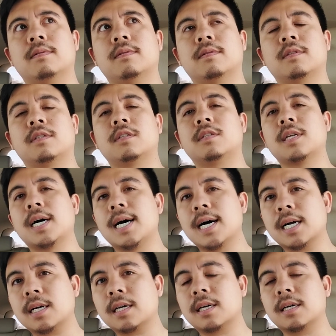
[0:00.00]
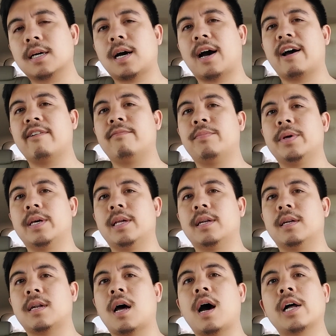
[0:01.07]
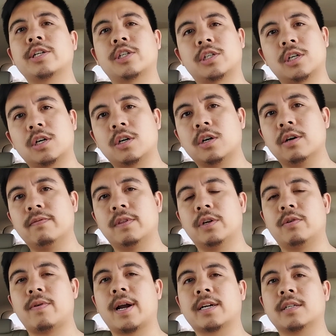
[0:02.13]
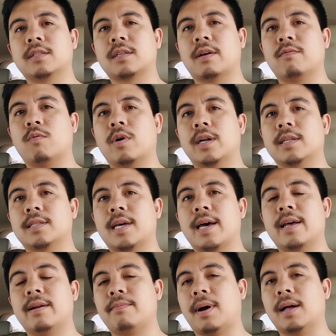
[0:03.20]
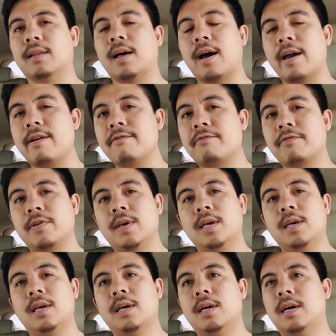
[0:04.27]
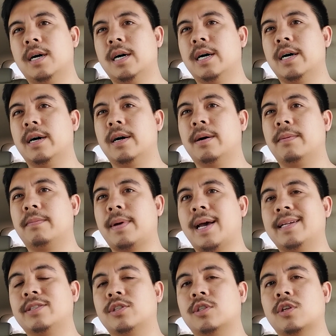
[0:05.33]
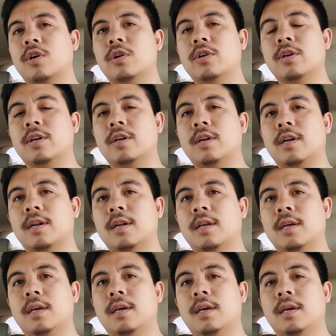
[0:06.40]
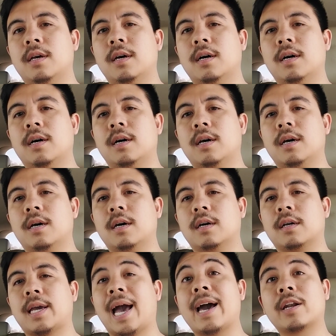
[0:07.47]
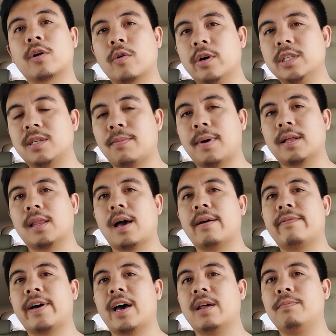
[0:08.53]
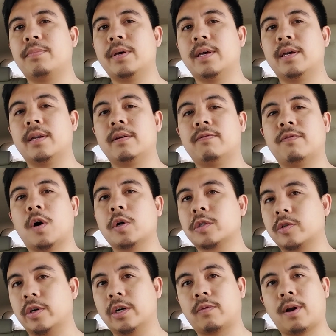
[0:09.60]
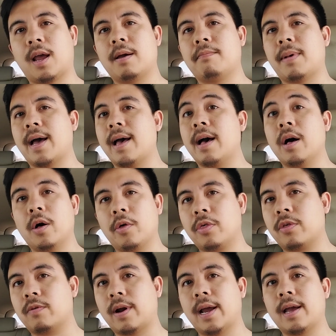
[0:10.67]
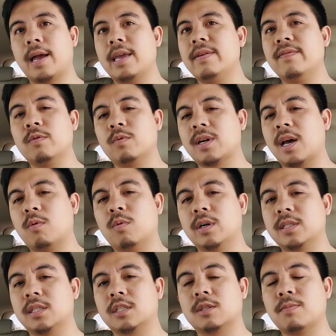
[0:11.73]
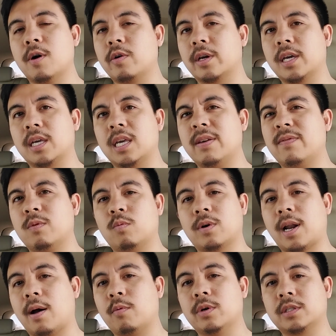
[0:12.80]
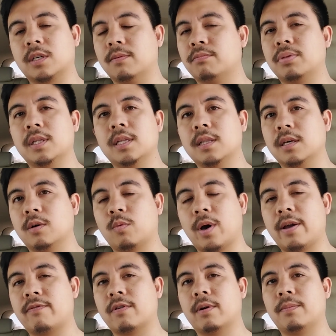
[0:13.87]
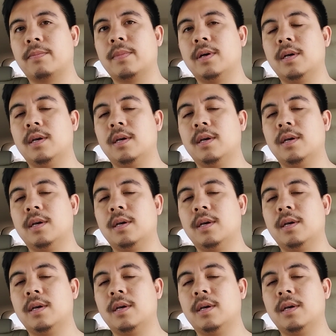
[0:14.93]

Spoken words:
stuck. I've been not sure of the directions I've wanted to head in my life, and certain categories in my life had been faltering, right? My health, right? Even when I wasn't smoking, even when I was completely away from